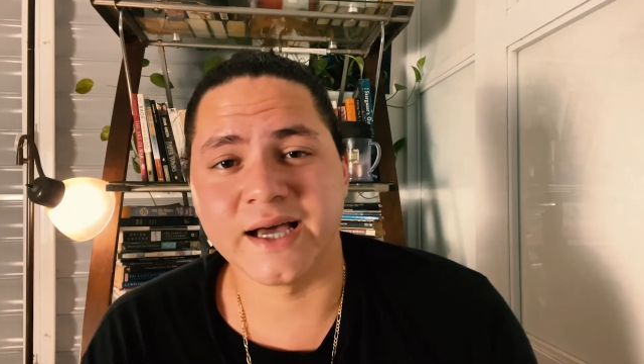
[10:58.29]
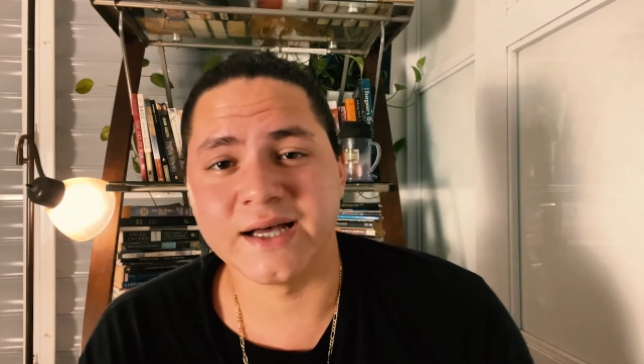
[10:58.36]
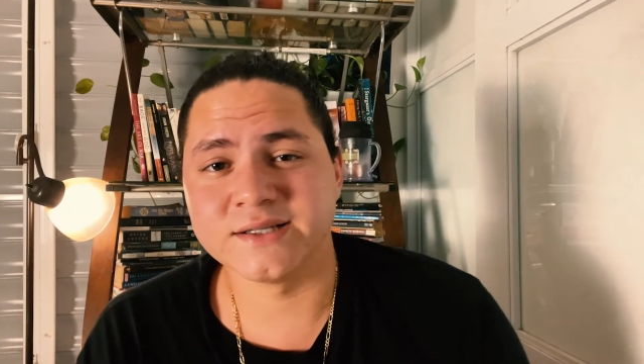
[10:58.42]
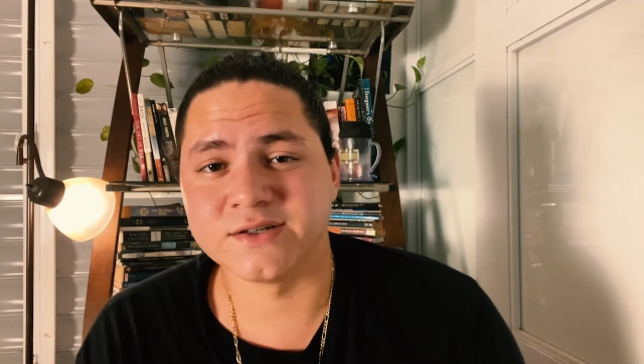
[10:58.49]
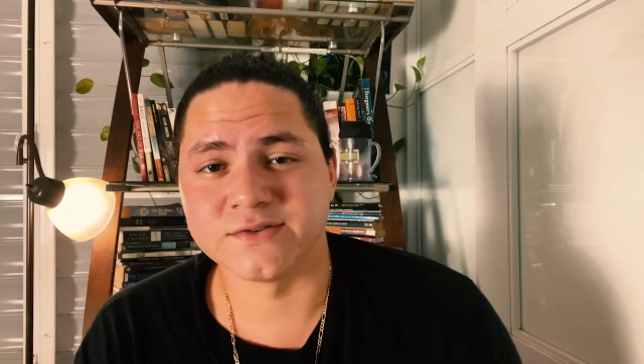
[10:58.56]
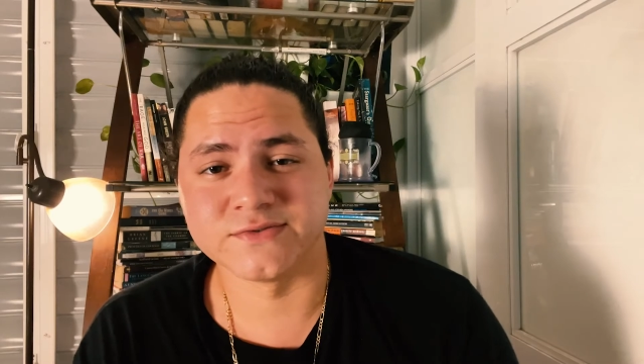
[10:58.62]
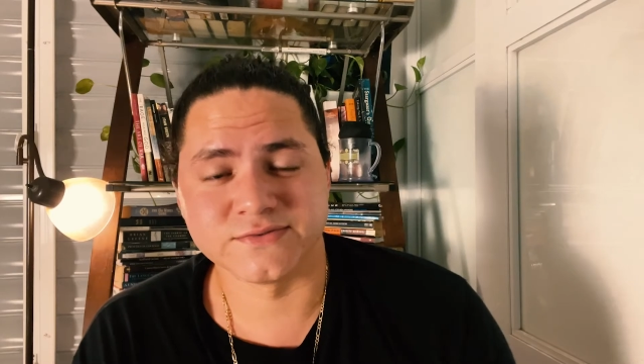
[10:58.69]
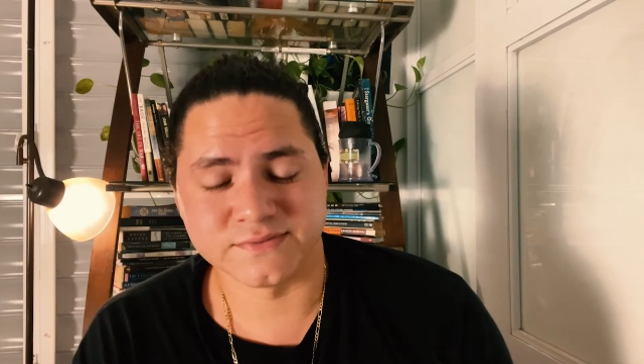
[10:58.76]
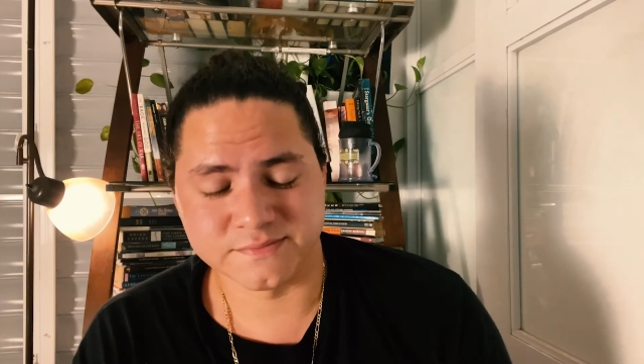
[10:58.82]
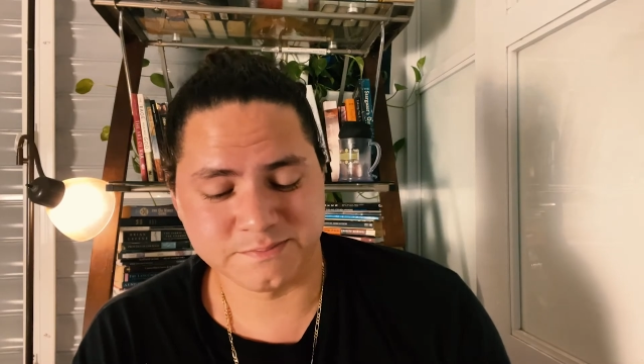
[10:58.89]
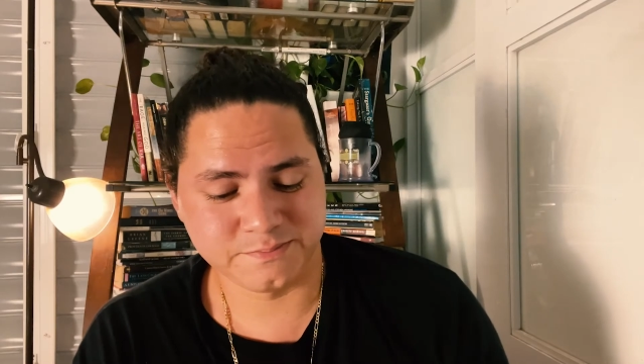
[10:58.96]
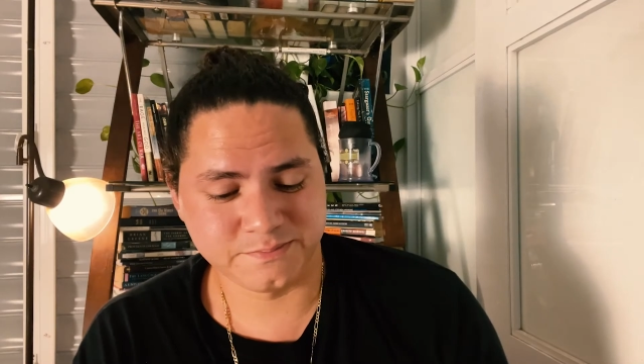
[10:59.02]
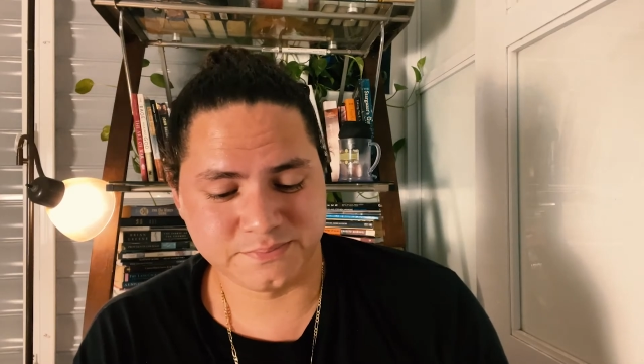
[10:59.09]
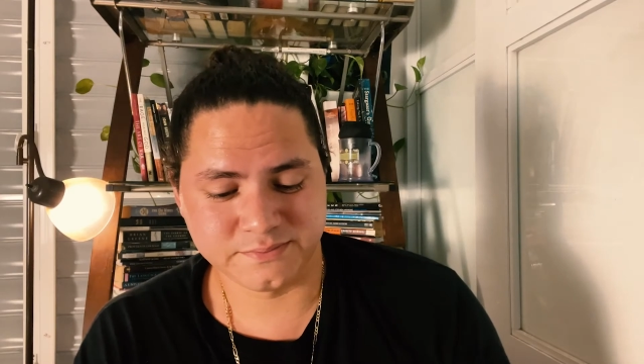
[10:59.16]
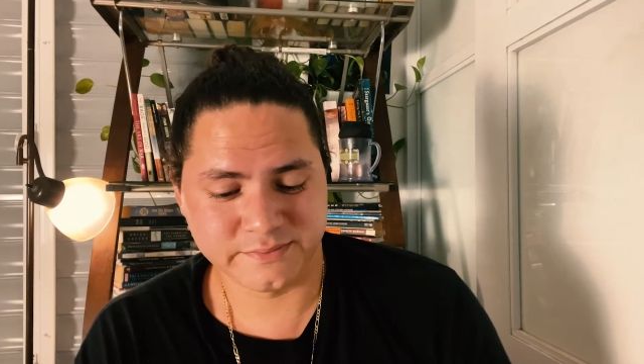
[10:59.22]
Gandalf
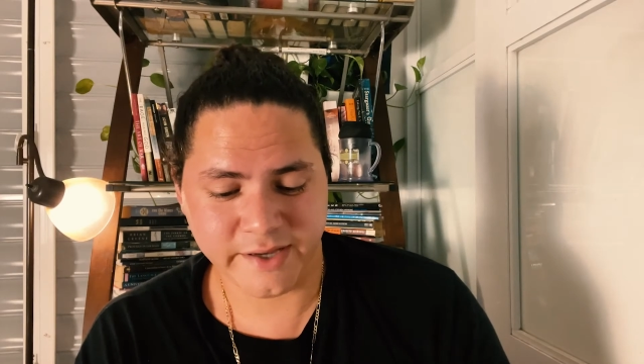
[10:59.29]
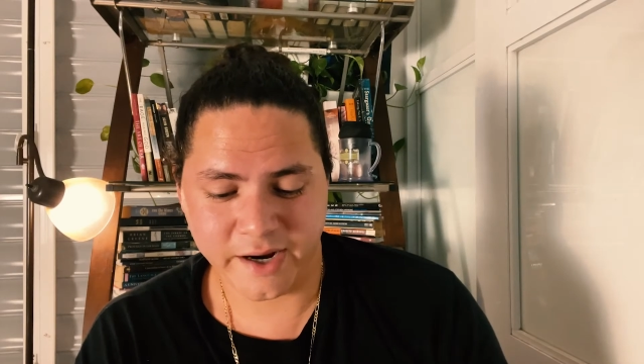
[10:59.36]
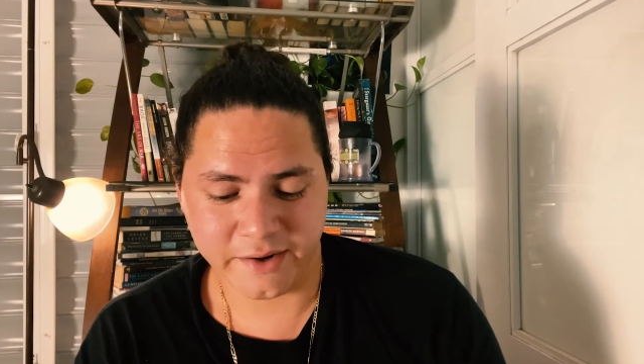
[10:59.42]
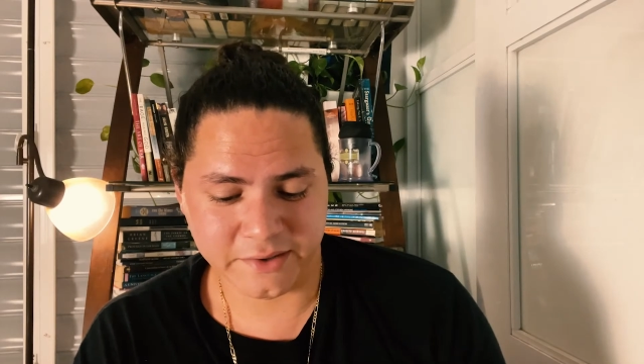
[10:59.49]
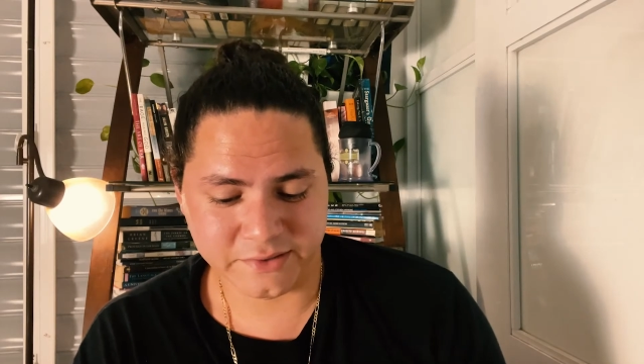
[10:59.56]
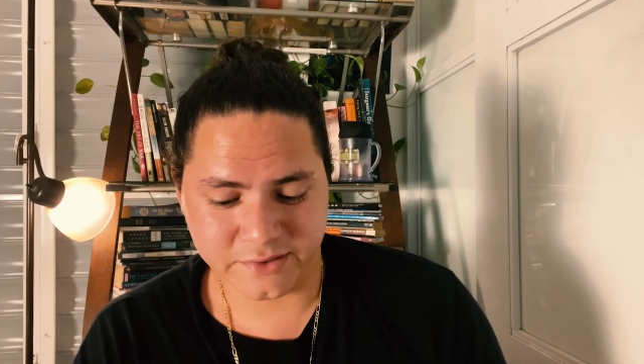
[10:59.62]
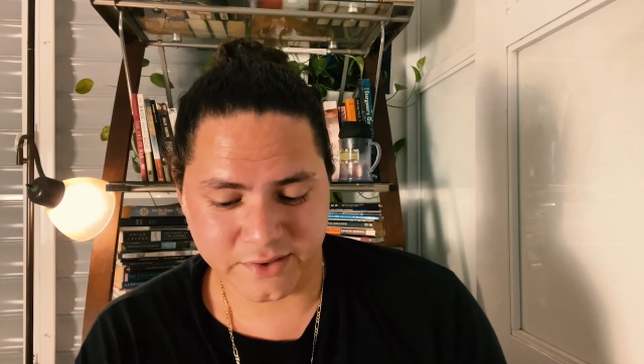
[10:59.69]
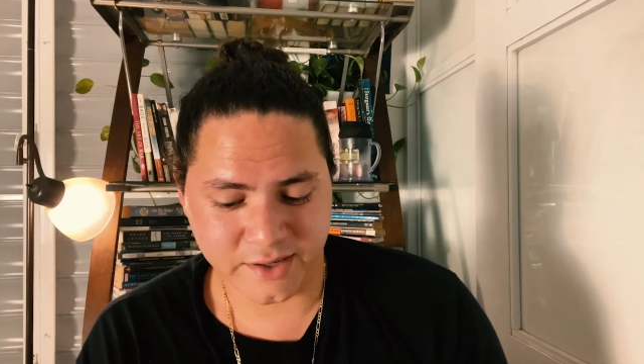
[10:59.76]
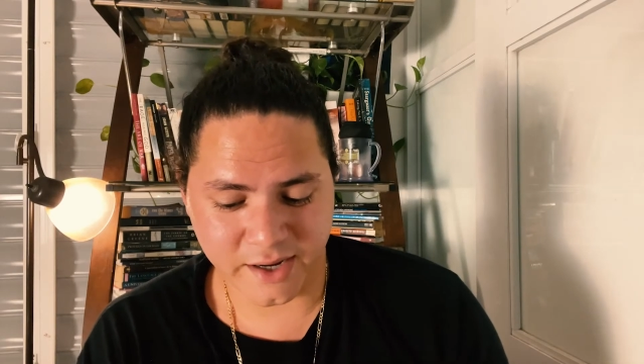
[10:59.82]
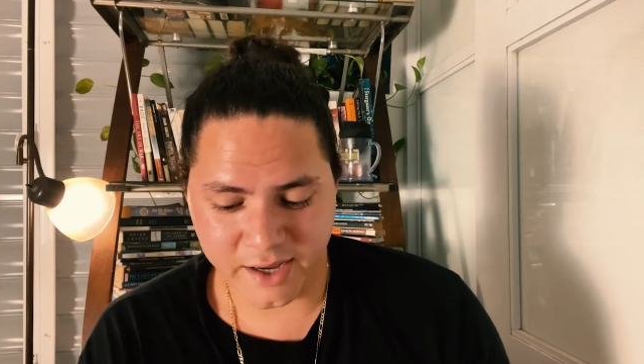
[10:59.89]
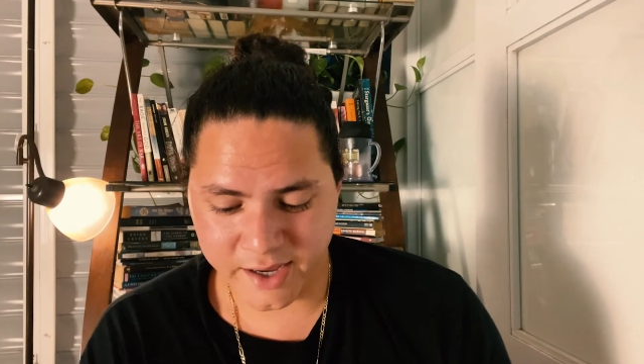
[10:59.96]
character.